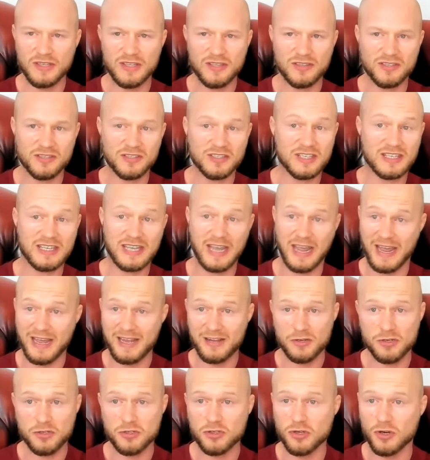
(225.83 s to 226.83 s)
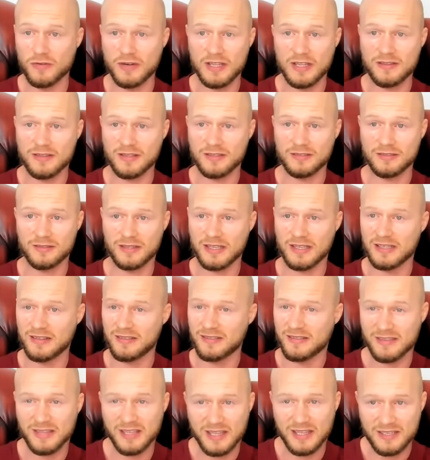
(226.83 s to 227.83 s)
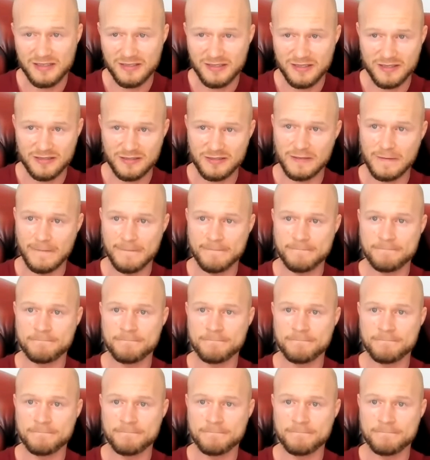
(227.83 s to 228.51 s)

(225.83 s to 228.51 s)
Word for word: you can catch or anything like this.